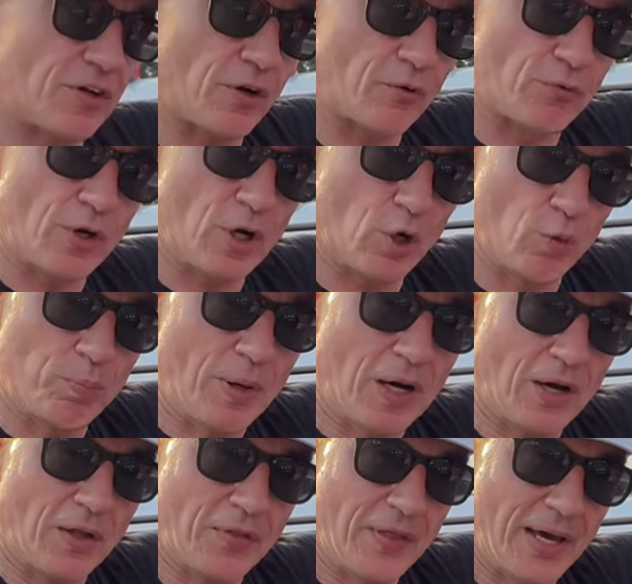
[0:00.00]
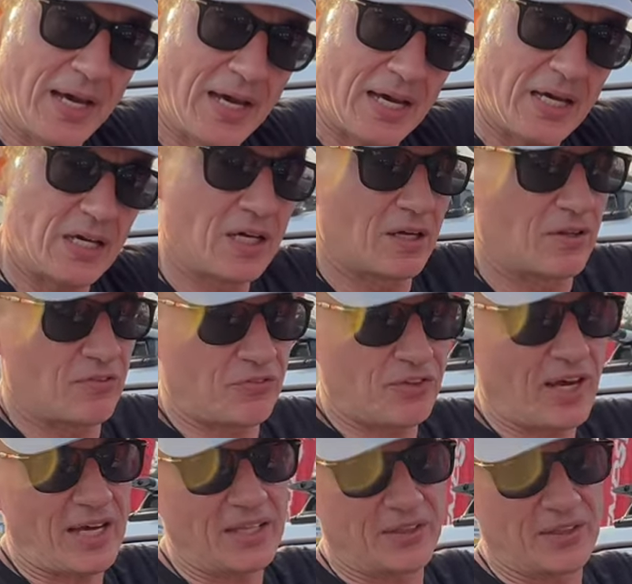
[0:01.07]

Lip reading: got a roll bar there. Tie